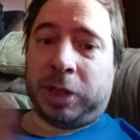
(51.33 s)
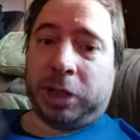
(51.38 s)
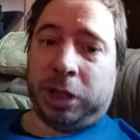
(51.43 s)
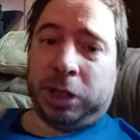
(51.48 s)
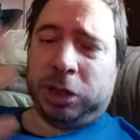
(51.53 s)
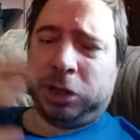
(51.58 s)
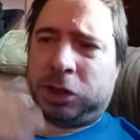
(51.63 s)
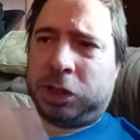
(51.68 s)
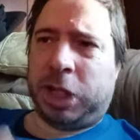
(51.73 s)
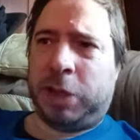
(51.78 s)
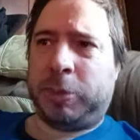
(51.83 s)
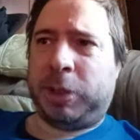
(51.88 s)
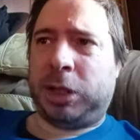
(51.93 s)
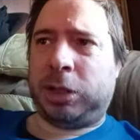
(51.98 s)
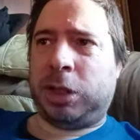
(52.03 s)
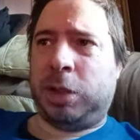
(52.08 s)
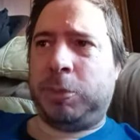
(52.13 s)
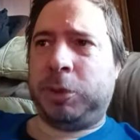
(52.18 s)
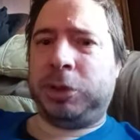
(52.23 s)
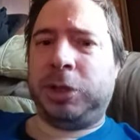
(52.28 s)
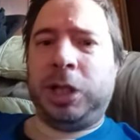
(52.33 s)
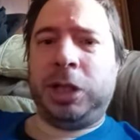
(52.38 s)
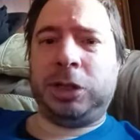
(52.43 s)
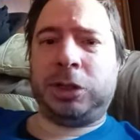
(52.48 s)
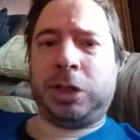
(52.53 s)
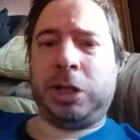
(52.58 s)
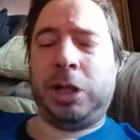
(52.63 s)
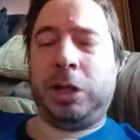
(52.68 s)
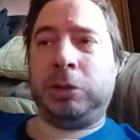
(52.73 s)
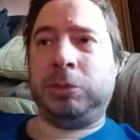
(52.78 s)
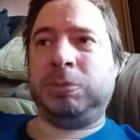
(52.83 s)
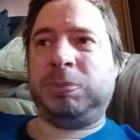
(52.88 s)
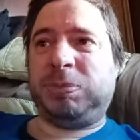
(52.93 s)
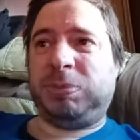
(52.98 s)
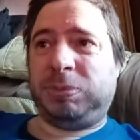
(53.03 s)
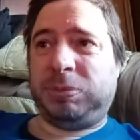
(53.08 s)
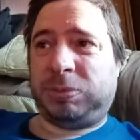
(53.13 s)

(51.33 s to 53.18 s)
and this came out a couple of days ago.